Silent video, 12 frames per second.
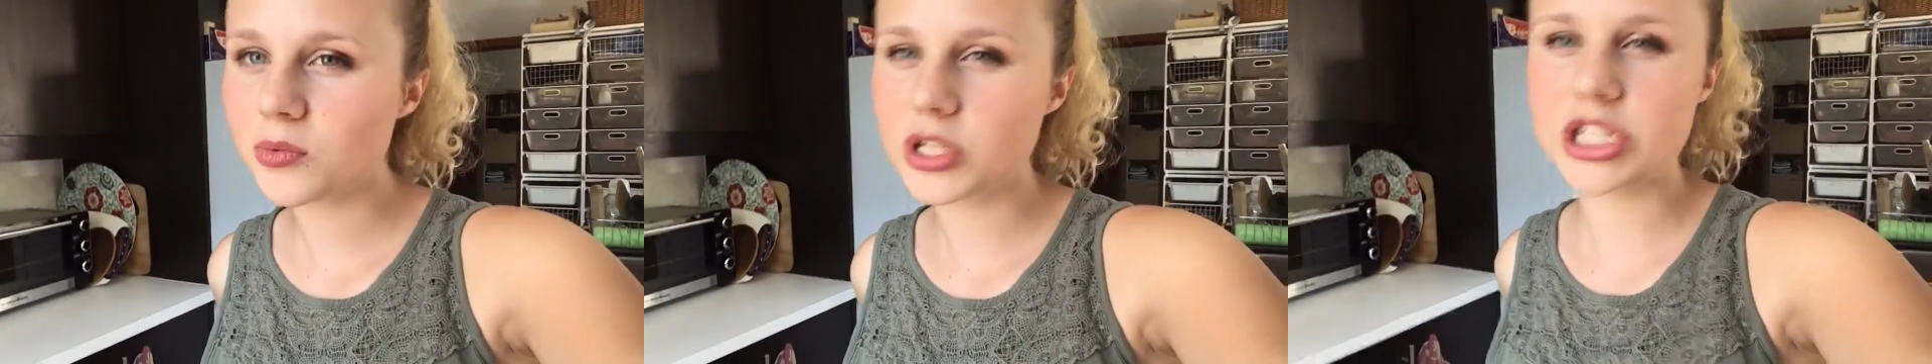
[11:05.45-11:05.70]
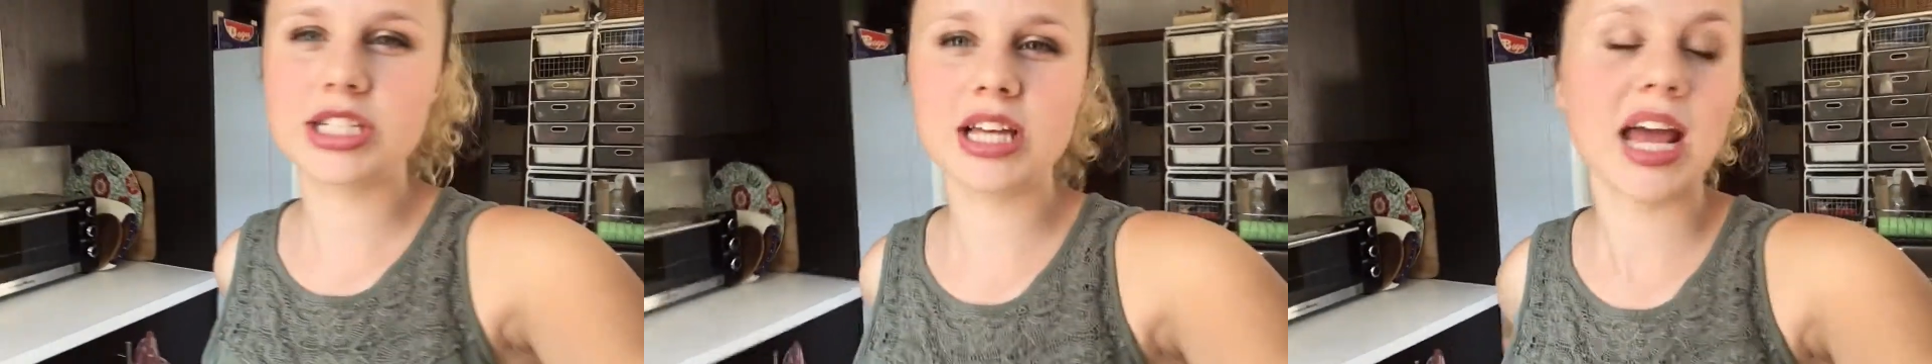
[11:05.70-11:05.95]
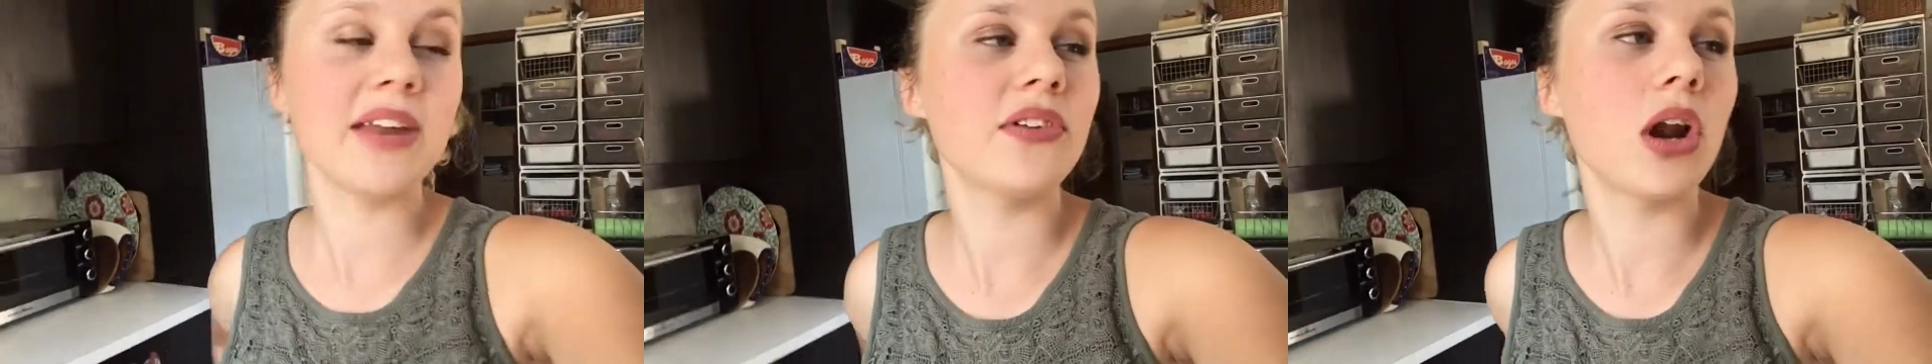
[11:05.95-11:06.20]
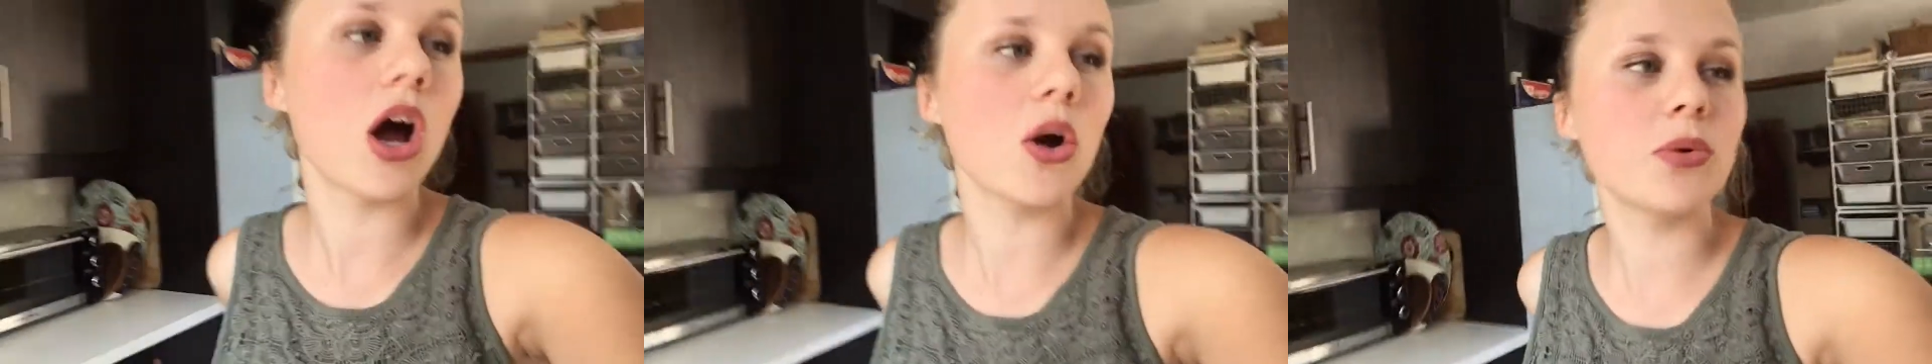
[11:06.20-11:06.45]
which is kind of an
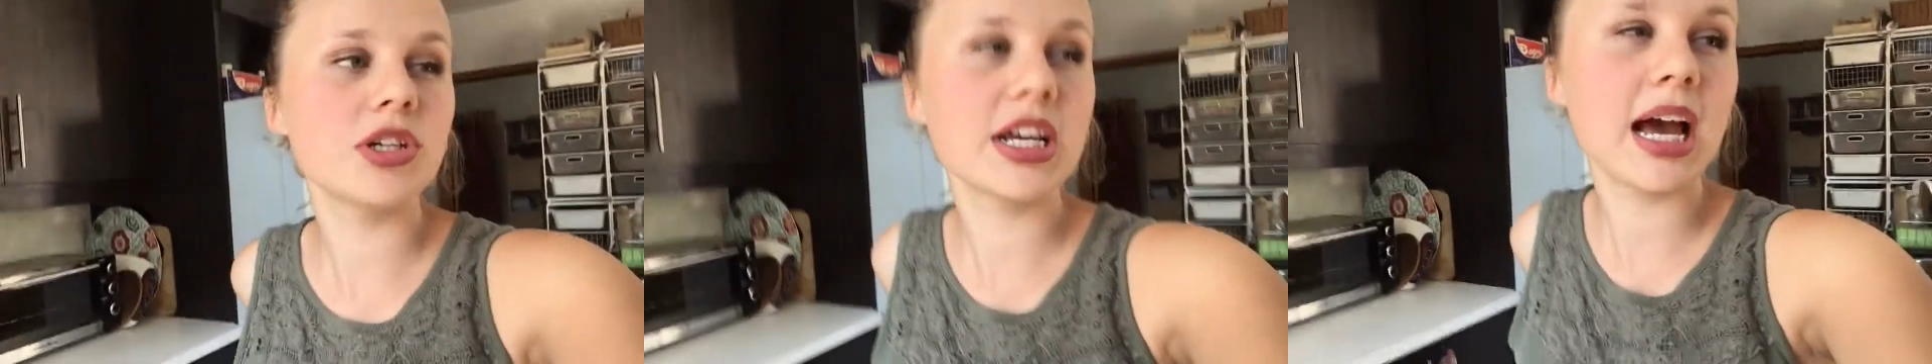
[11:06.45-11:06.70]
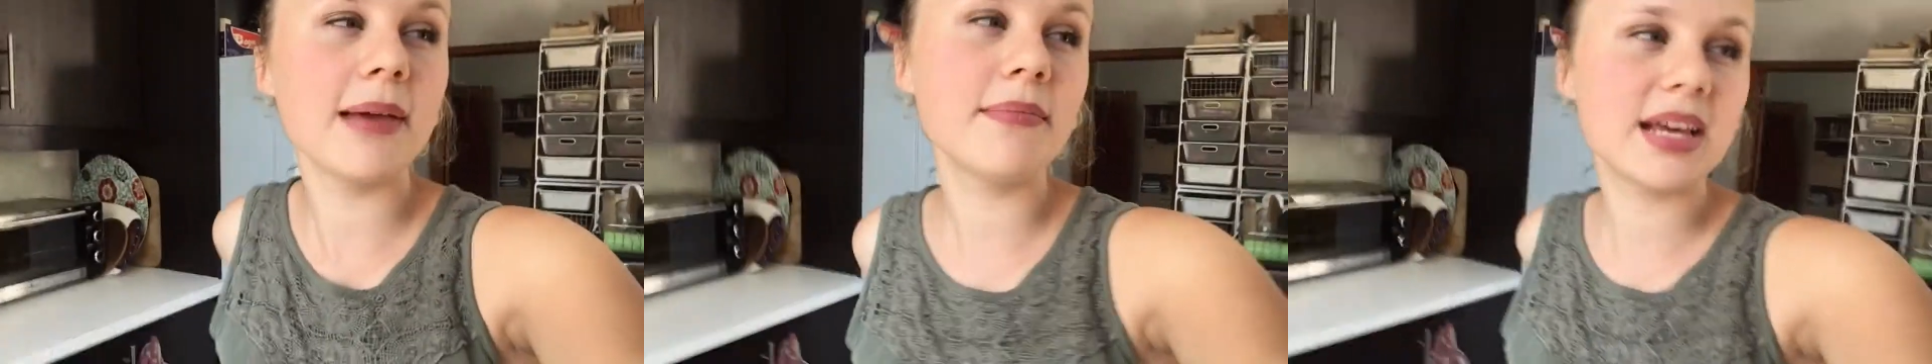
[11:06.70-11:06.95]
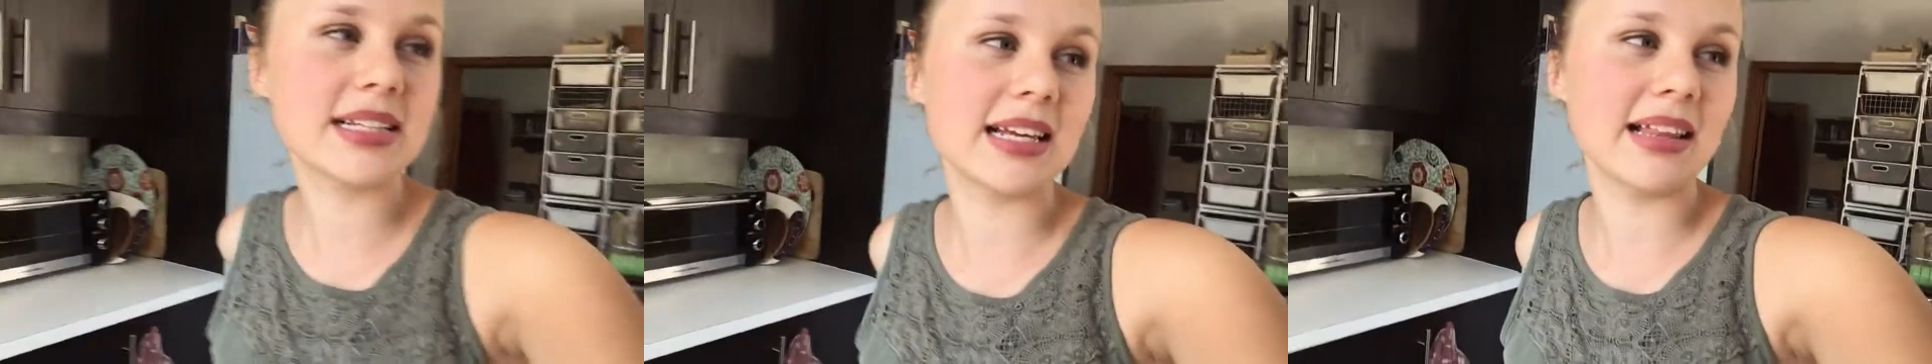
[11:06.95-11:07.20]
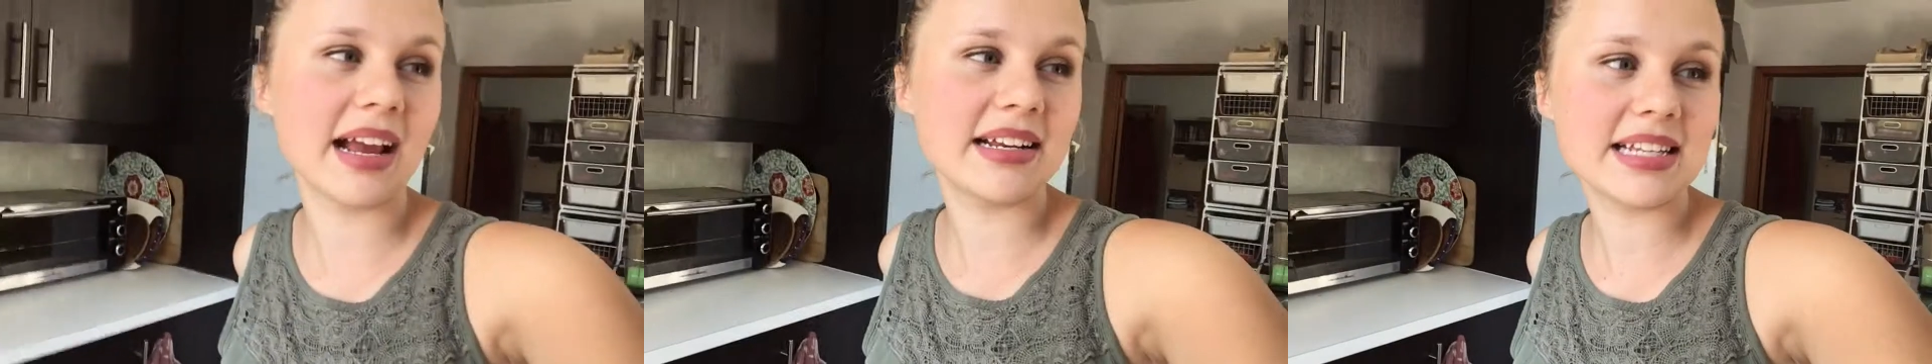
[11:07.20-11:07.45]
awkward time because I like